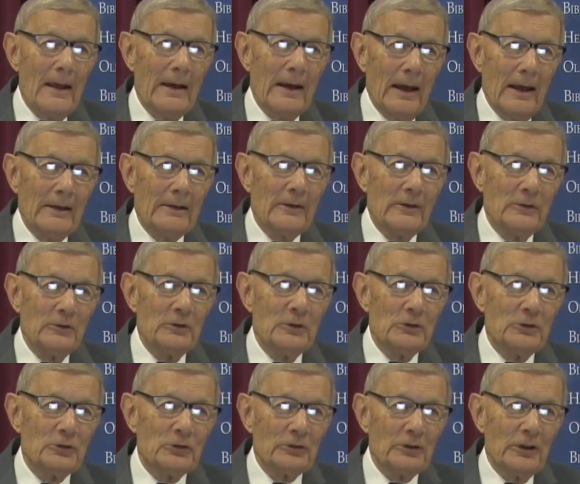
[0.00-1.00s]
And I can
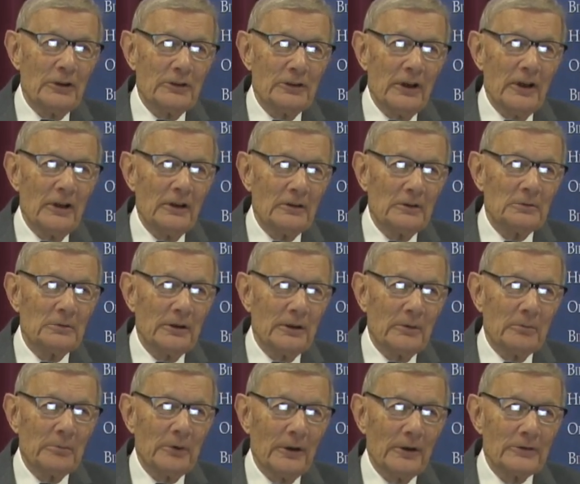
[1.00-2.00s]
usually tell
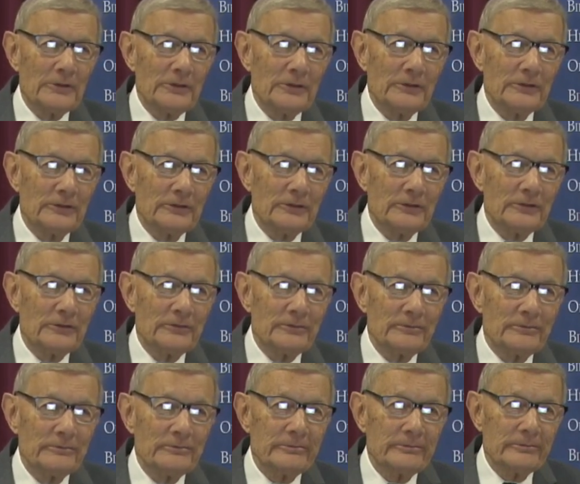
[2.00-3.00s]
when a person's
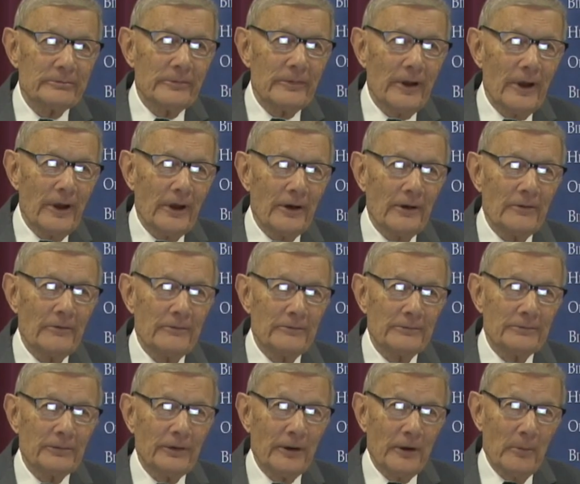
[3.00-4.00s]
headed
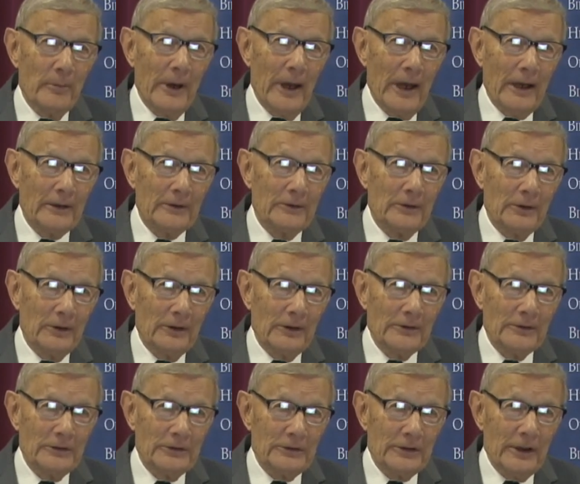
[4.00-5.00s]
for the back
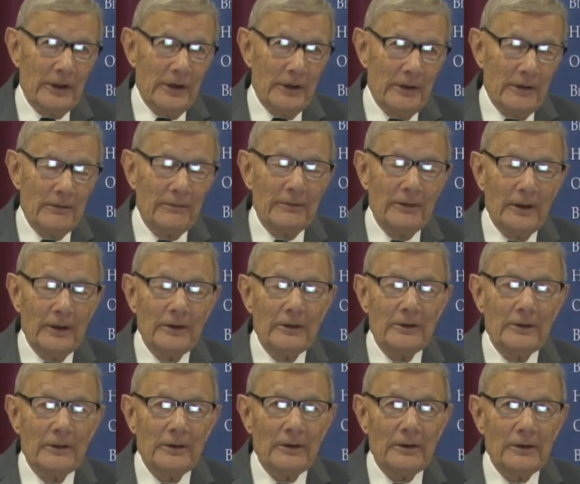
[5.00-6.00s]
door instead of the
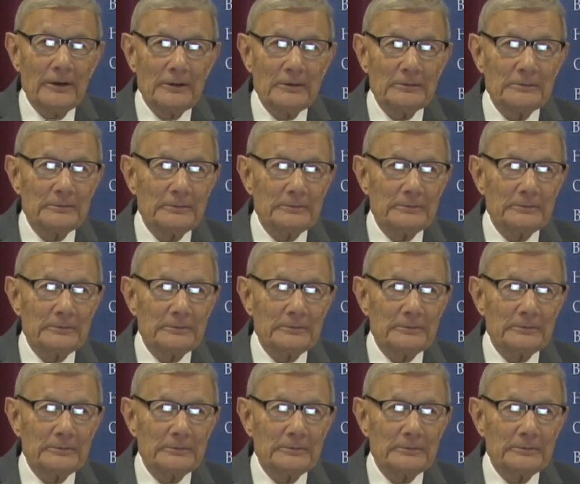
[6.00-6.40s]
front door